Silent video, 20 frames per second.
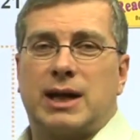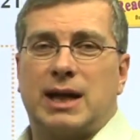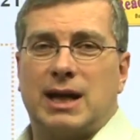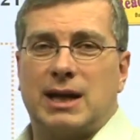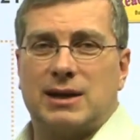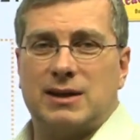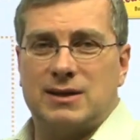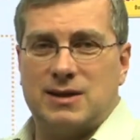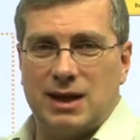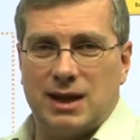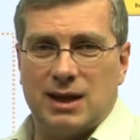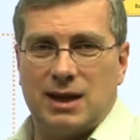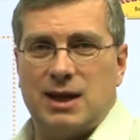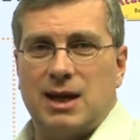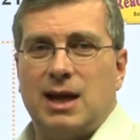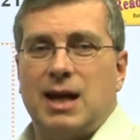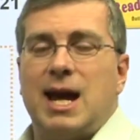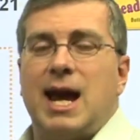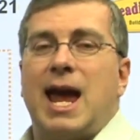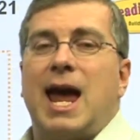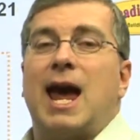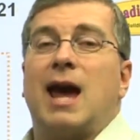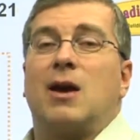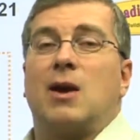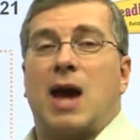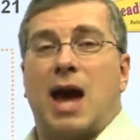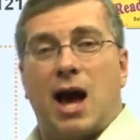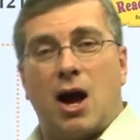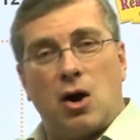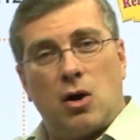King did,
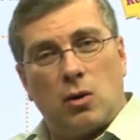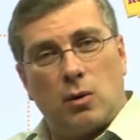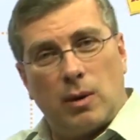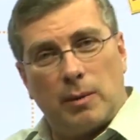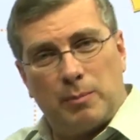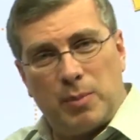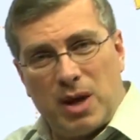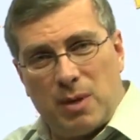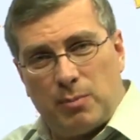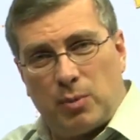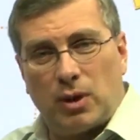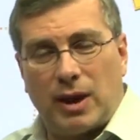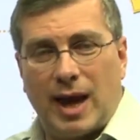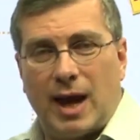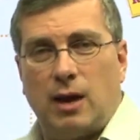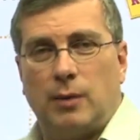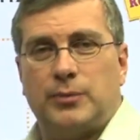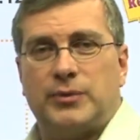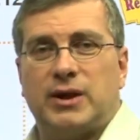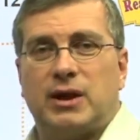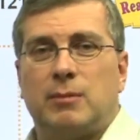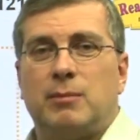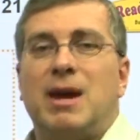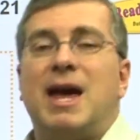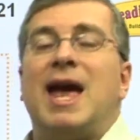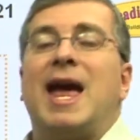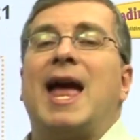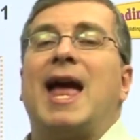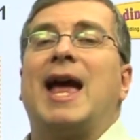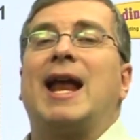and how people helped him,
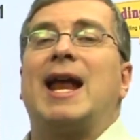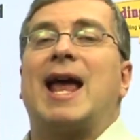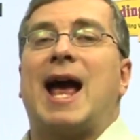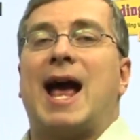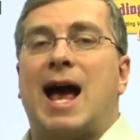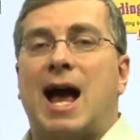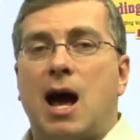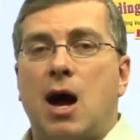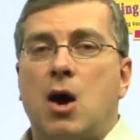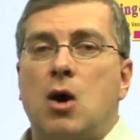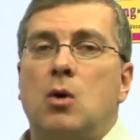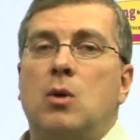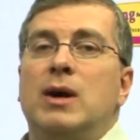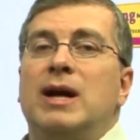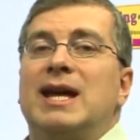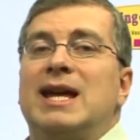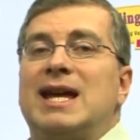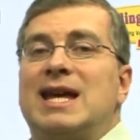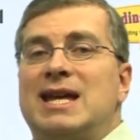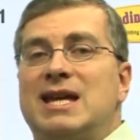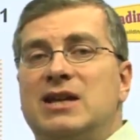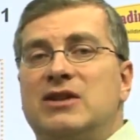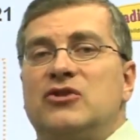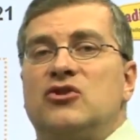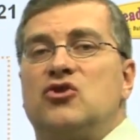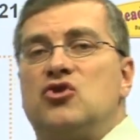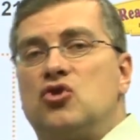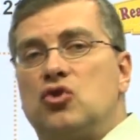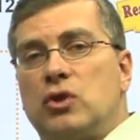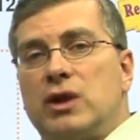and how
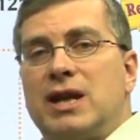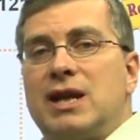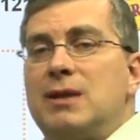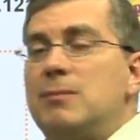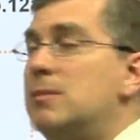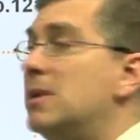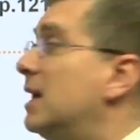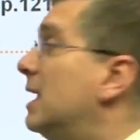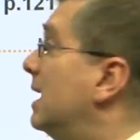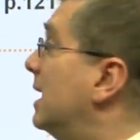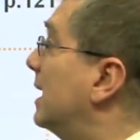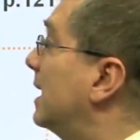his dream